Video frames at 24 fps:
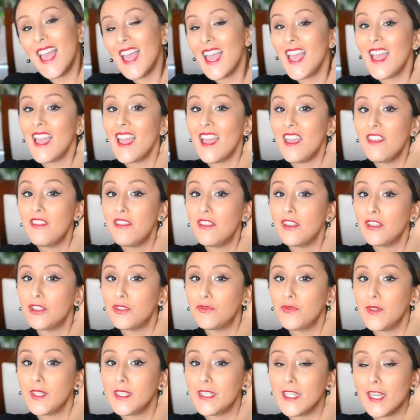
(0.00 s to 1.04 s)
And
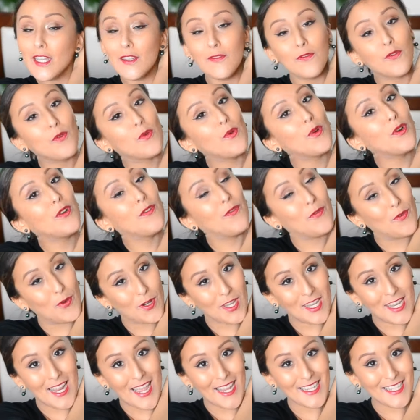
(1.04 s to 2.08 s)
this retailed for
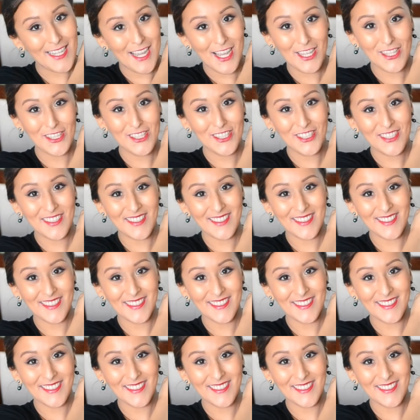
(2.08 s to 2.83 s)
$49.